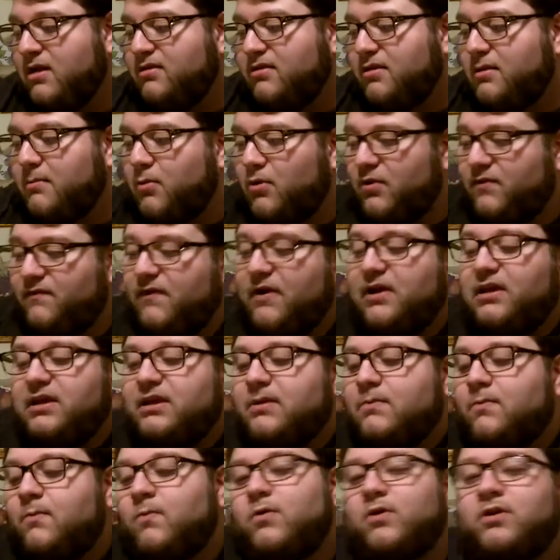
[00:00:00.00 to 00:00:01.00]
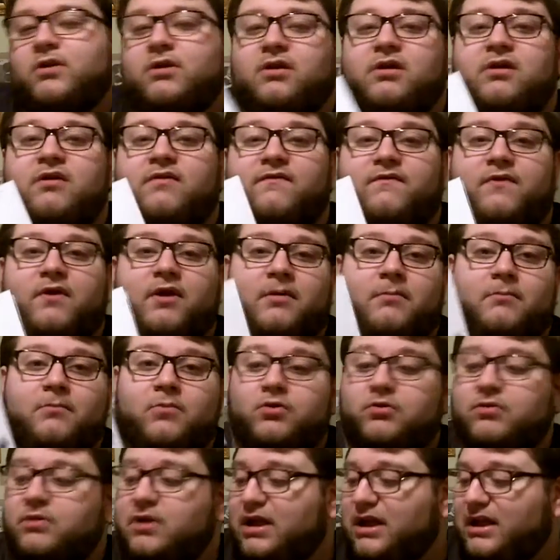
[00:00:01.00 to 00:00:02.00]
So I bought volume 1 of
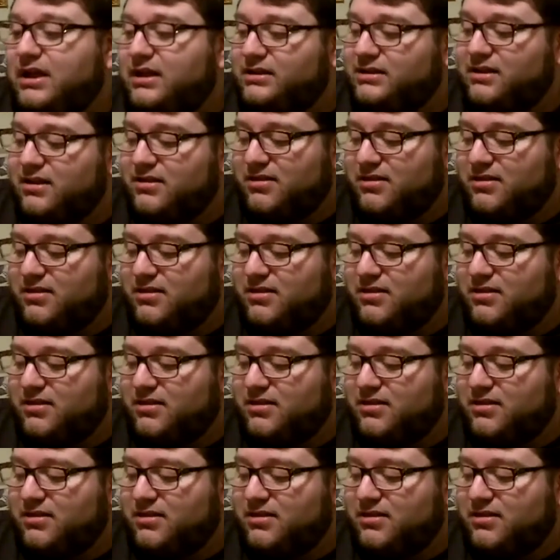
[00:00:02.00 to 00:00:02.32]
Moon Knight.